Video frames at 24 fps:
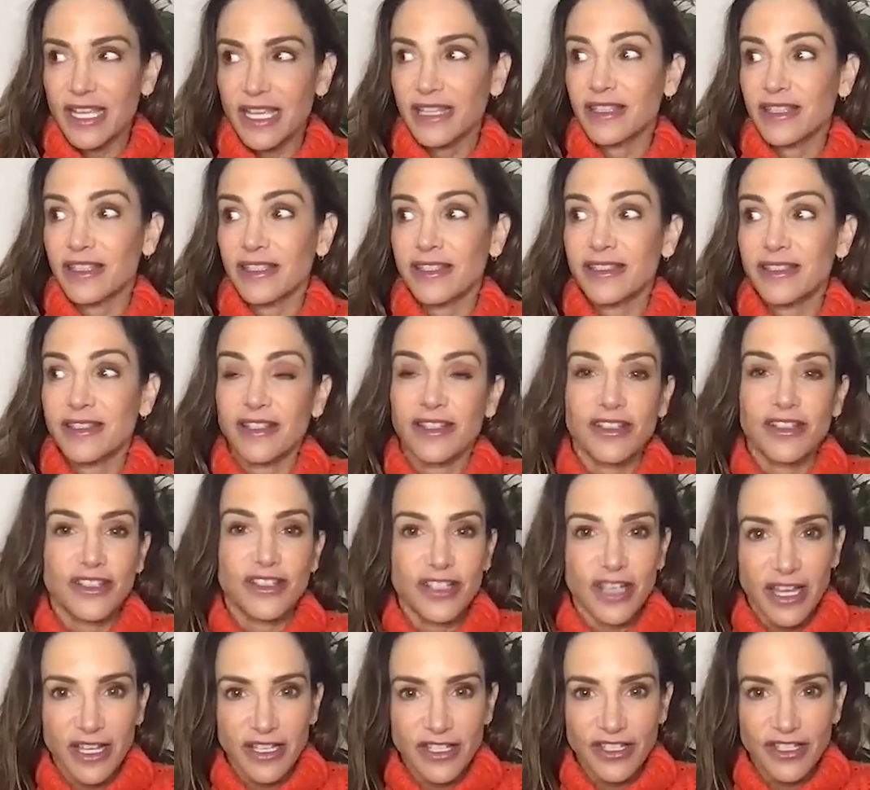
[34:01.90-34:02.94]
the
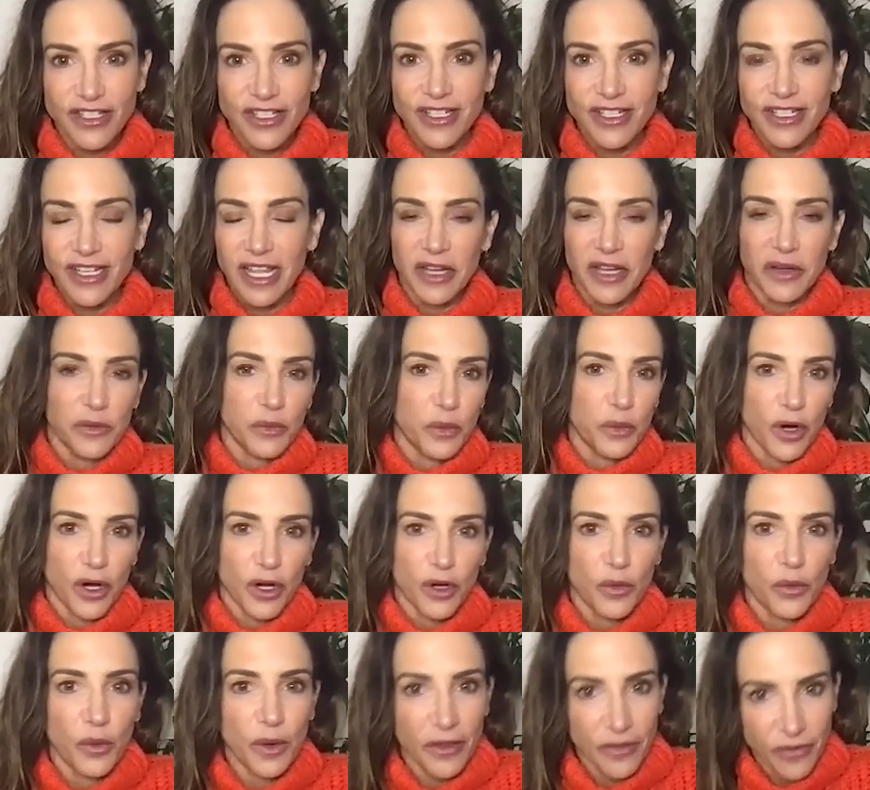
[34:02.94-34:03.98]
suggestion and work
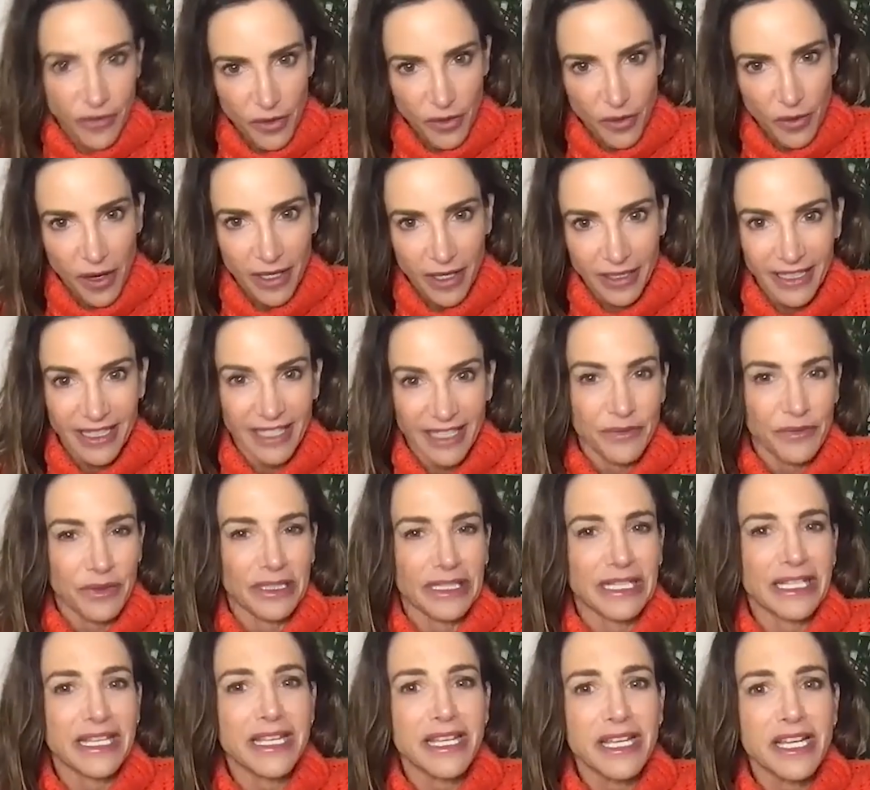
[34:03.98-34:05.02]
with you on it and really
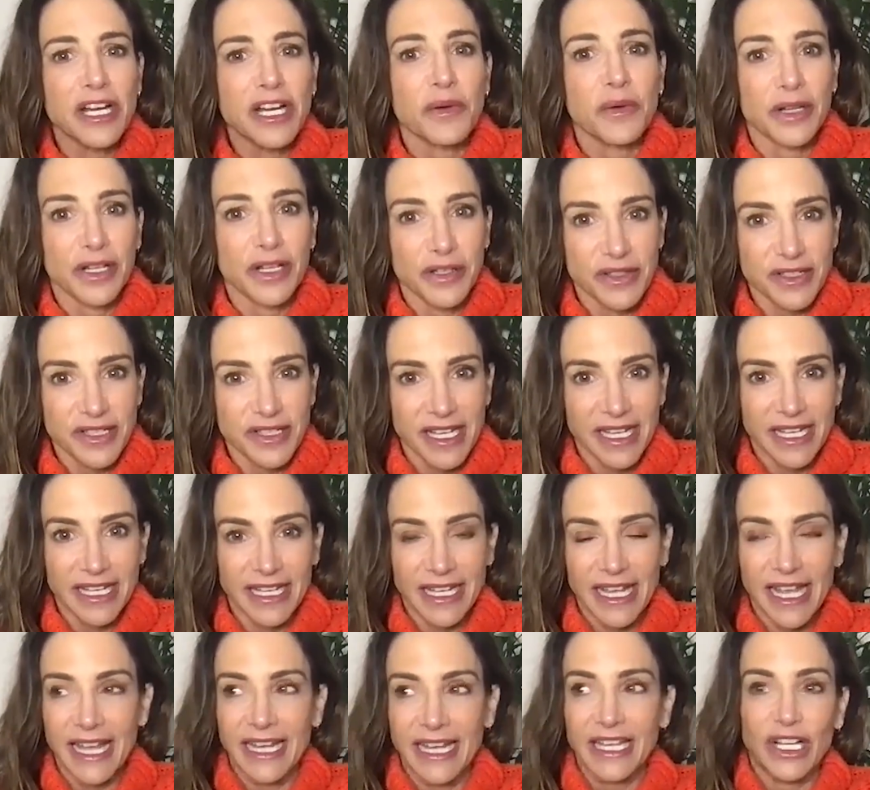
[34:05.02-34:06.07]
hear what you're saying.
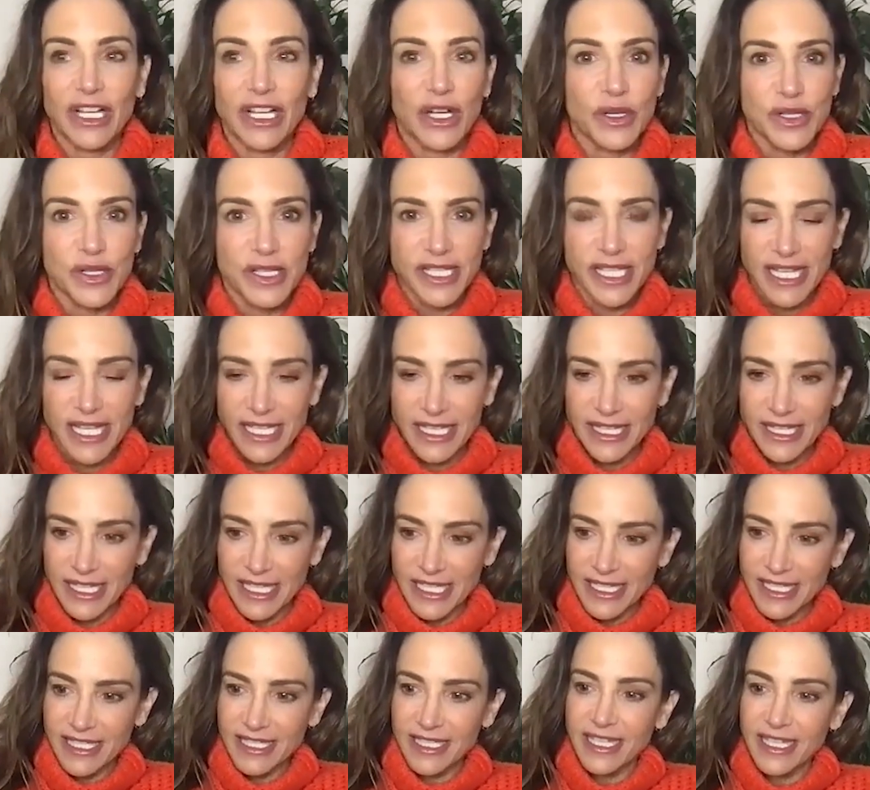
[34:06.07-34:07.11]
And it goes like
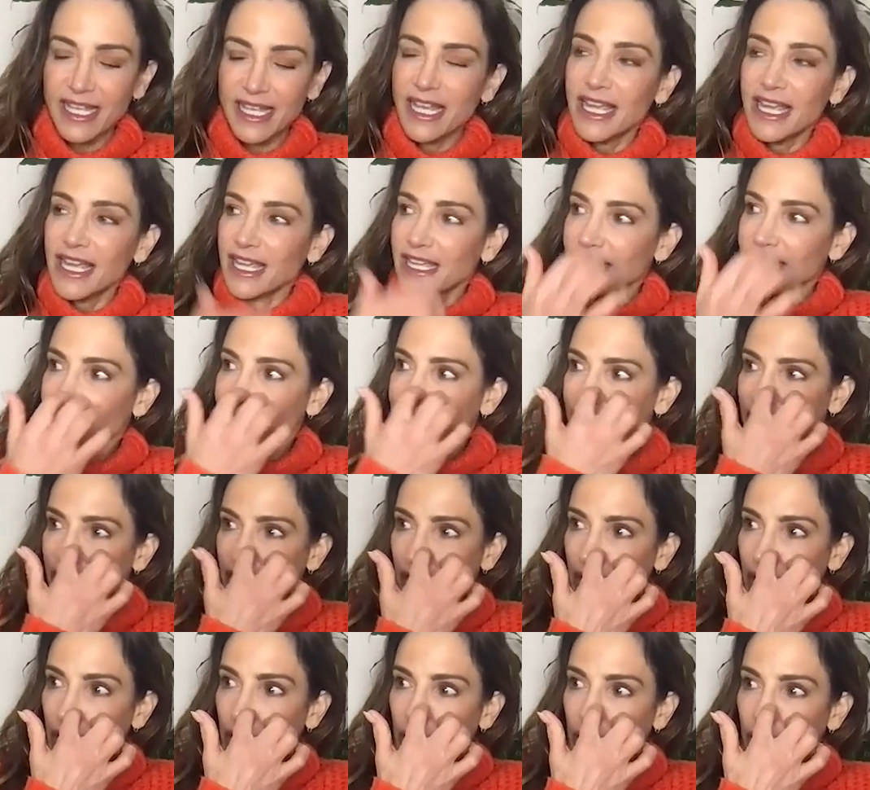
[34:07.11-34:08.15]
this
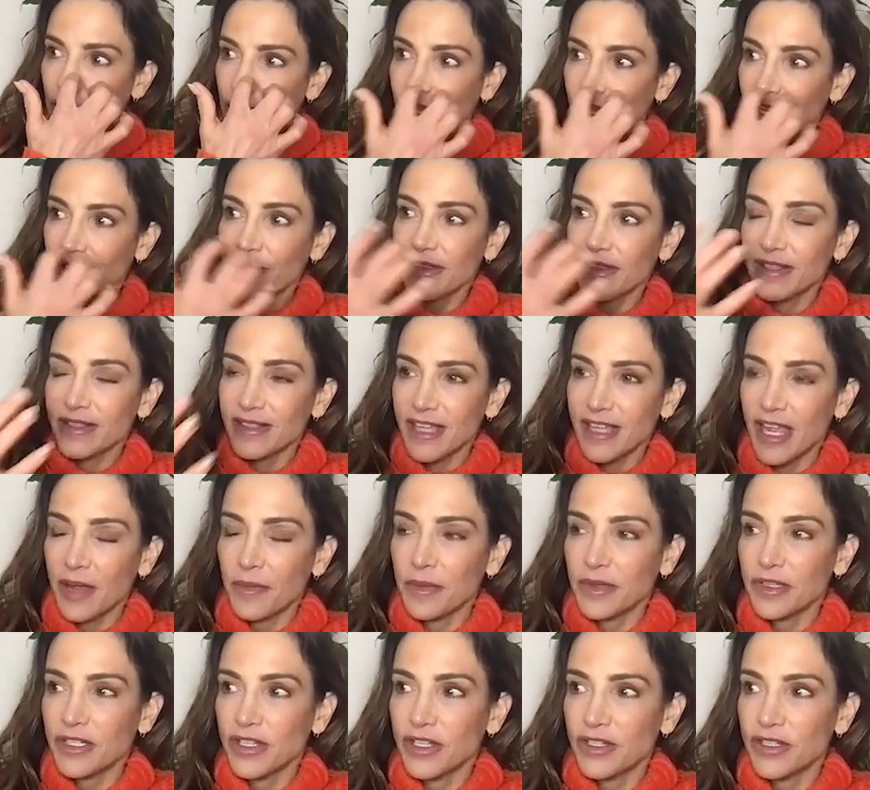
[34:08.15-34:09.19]
so think of the
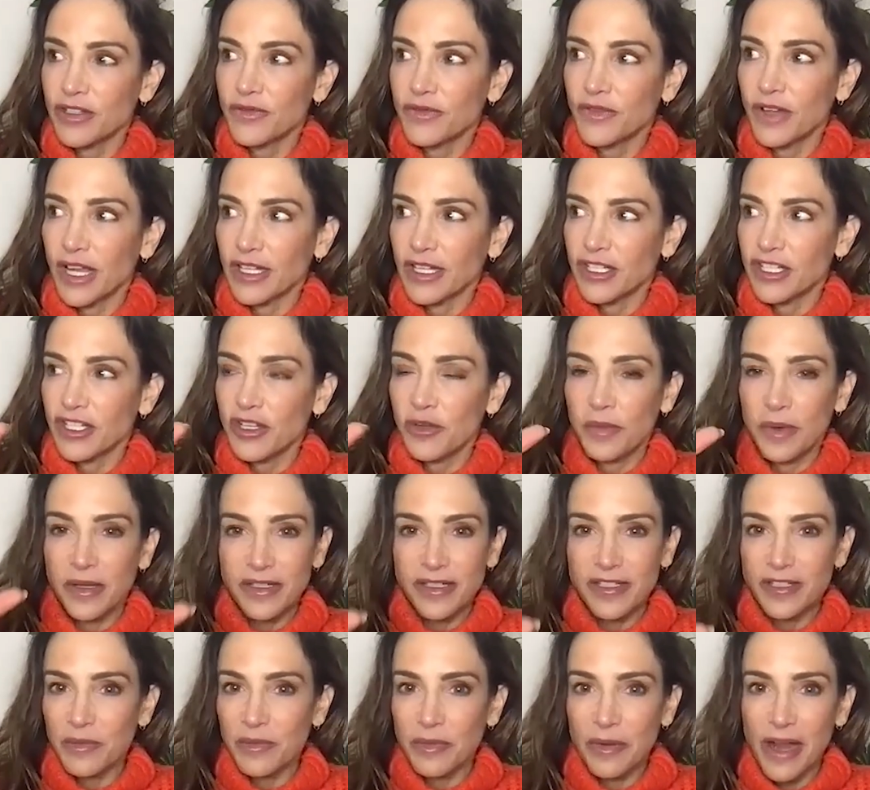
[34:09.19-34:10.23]
sandwiches. You've got two pieces of
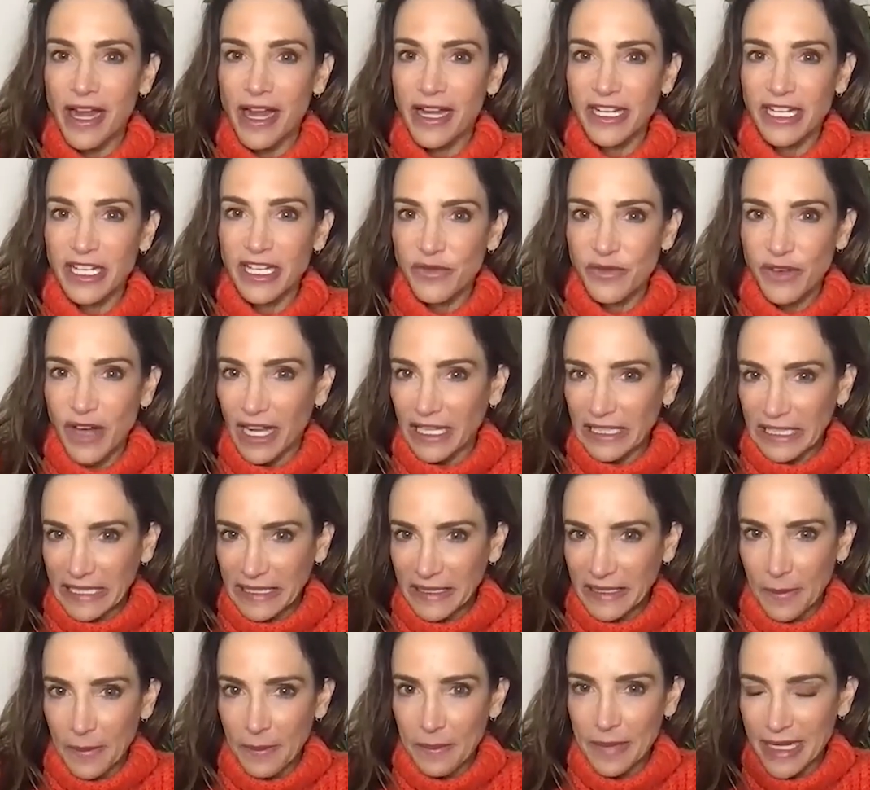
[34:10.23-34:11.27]
bread and you've got like the
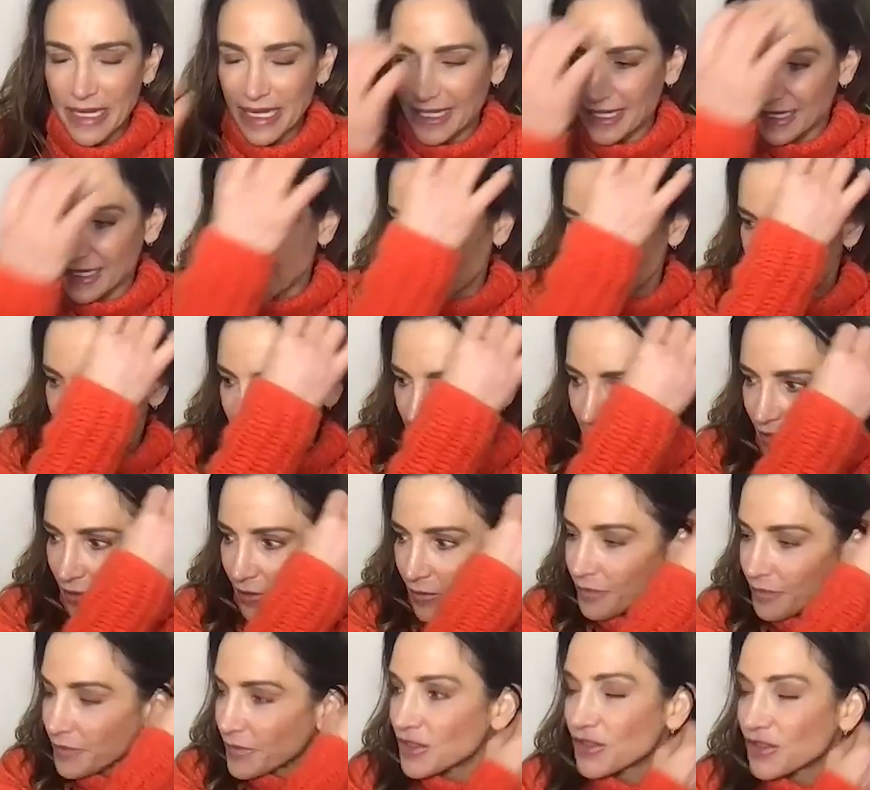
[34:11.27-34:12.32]
meat in the middle.
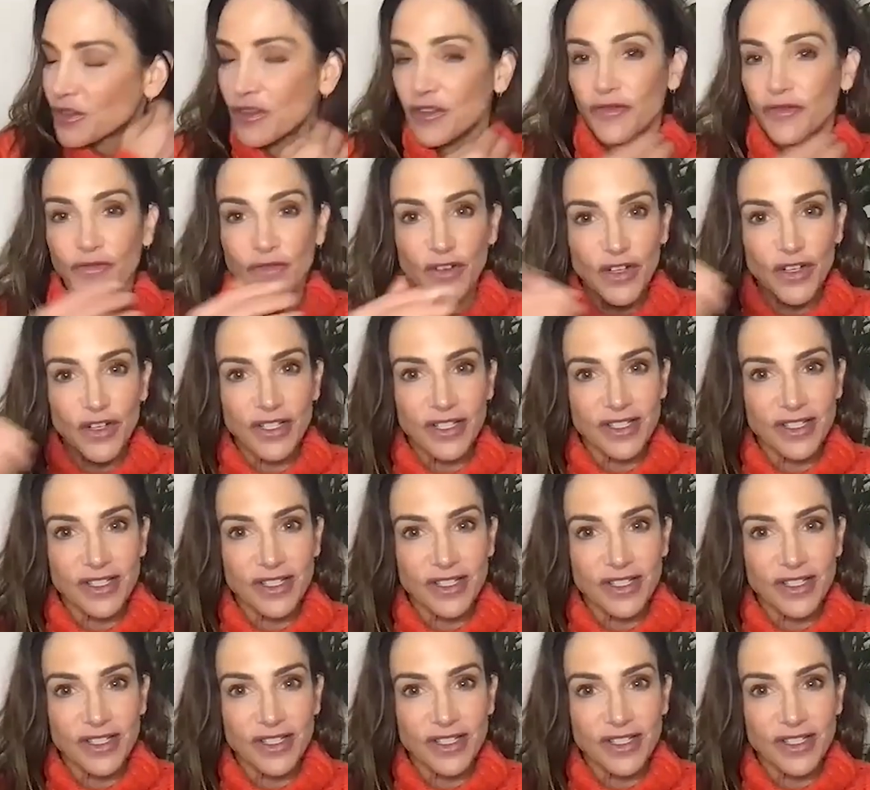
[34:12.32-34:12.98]
So the first